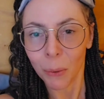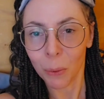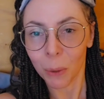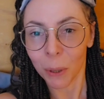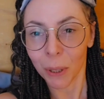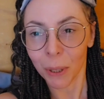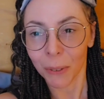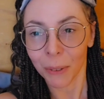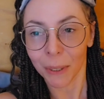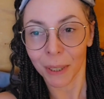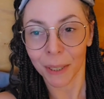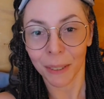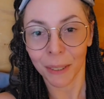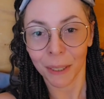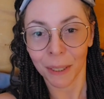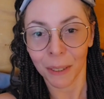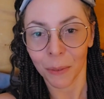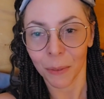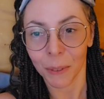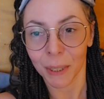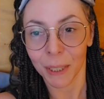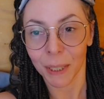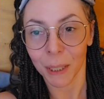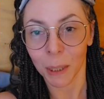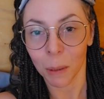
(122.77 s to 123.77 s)
the world doesn't
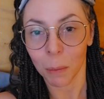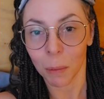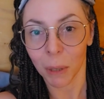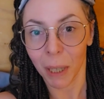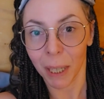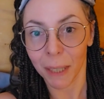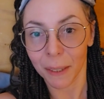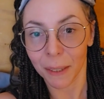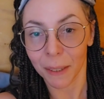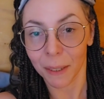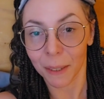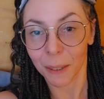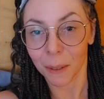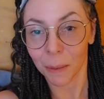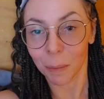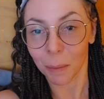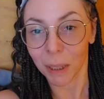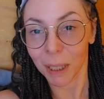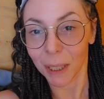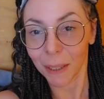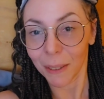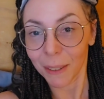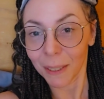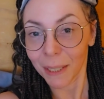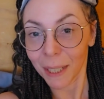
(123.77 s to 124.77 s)
even see breasts as
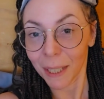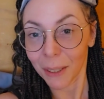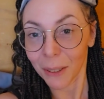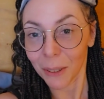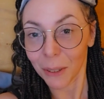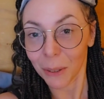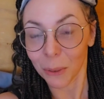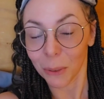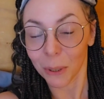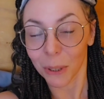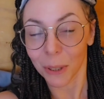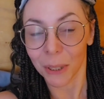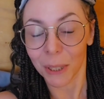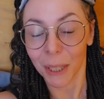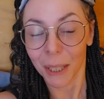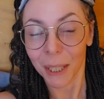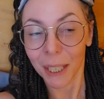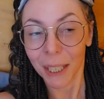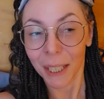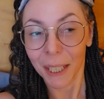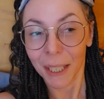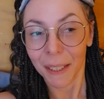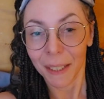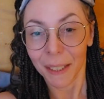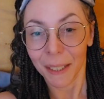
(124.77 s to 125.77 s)
being sexual.
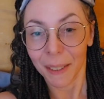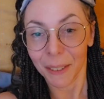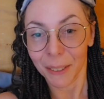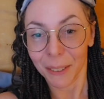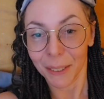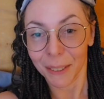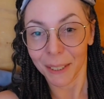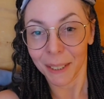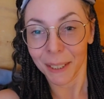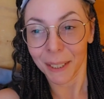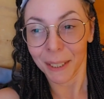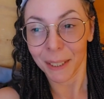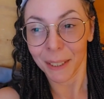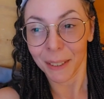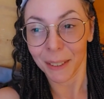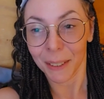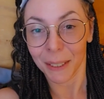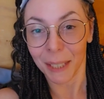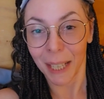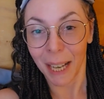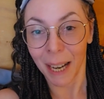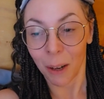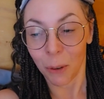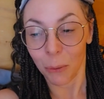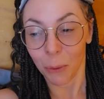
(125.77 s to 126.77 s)
They just see it
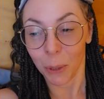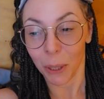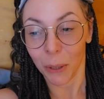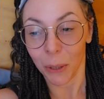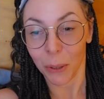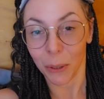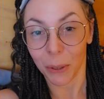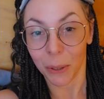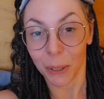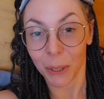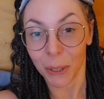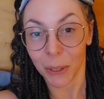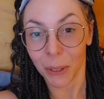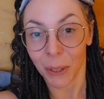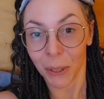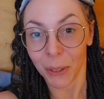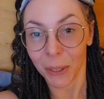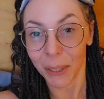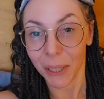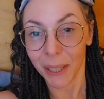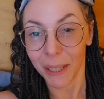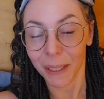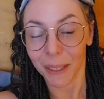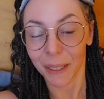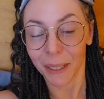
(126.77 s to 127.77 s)
as how we nourish our
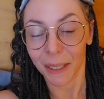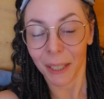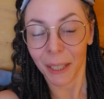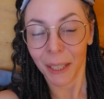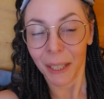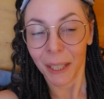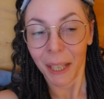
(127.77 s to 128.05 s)
young.